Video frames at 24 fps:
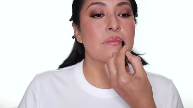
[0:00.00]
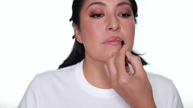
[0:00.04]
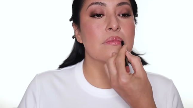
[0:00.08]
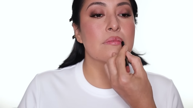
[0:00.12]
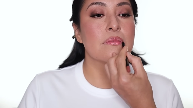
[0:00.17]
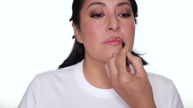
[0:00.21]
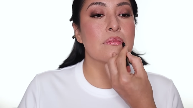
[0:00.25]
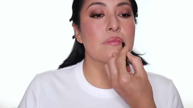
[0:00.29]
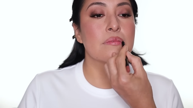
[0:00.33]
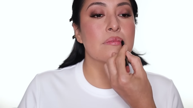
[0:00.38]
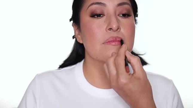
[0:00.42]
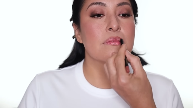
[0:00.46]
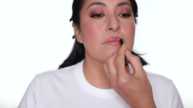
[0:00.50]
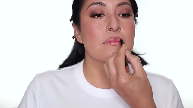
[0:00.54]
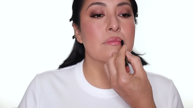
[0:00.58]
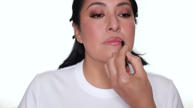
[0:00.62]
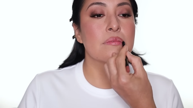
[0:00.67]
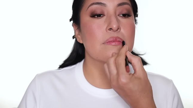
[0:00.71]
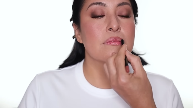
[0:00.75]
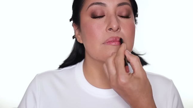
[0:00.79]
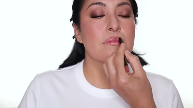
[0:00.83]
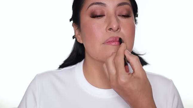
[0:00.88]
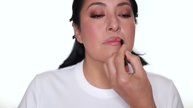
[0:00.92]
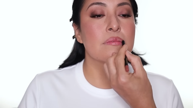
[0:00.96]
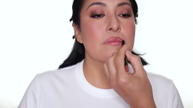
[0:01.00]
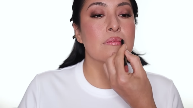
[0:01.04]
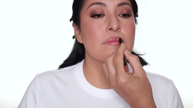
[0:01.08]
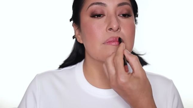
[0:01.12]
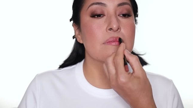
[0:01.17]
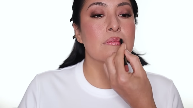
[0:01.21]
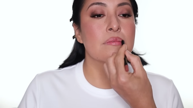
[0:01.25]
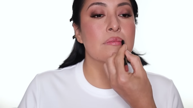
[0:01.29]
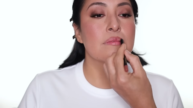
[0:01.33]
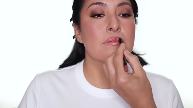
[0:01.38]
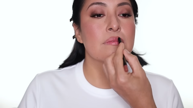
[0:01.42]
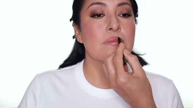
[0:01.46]

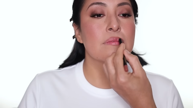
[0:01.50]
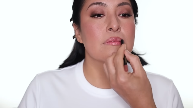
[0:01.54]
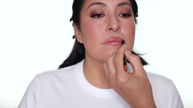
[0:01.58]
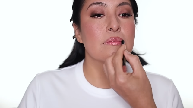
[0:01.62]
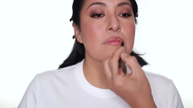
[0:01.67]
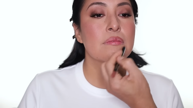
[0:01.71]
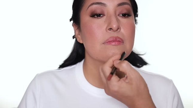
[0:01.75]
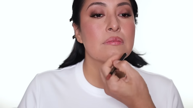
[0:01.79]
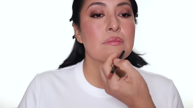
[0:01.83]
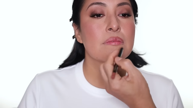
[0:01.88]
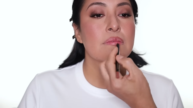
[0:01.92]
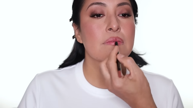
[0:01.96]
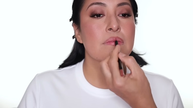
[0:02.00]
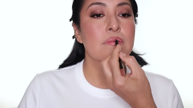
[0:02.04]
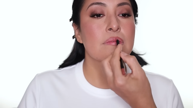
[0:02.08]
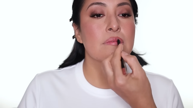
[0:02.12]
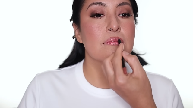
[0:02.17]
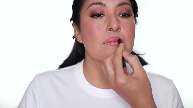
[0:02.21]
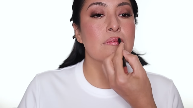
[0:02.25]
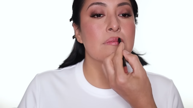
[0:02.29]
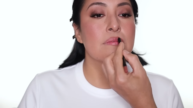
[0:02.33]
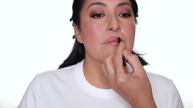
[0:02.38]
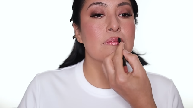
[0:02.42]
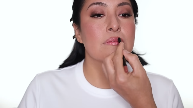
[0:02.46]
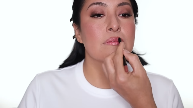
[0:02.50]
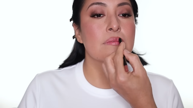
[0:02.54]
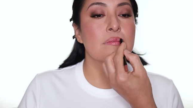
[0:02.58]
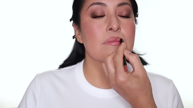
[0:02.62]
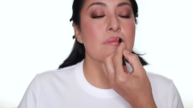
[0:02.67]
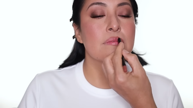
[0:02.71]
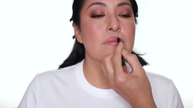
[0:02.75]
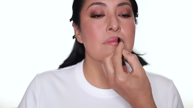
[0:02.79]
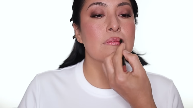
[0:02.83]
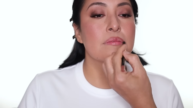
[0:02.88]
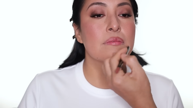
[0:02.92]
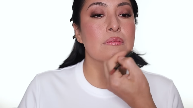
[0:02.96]

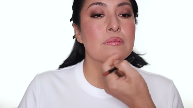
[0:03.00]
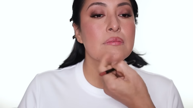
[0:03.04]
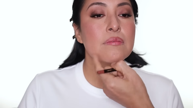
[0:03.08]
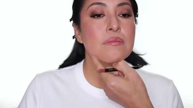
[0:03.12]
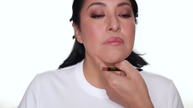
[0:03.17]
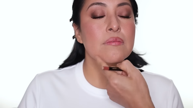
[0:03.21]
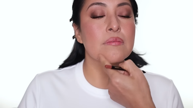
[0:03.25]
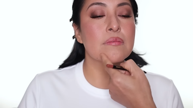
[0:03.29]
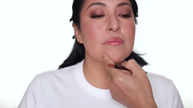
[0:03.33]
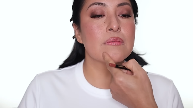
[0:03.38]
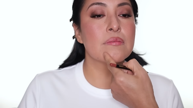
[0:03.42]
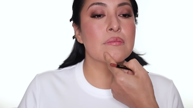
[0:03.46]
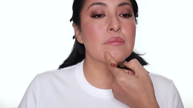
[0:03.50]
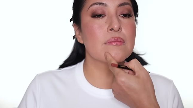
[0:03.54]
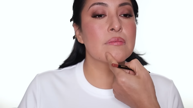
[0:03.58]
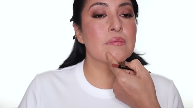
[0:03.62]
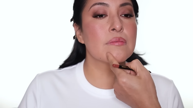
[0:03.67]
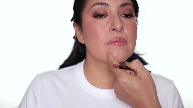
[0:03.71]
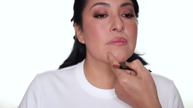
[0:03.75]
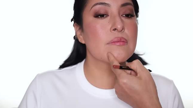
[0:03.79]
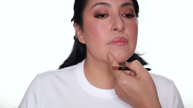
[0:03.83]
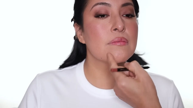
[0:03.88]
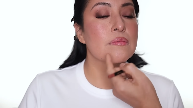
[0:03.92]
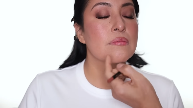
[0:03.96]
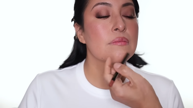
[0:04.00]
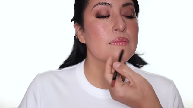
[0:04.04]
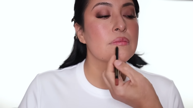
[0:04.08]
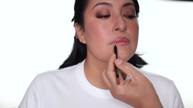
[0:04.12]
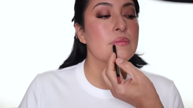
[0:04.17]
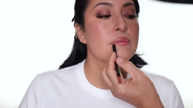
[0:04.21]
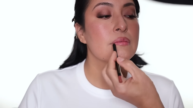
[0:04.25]
(silence)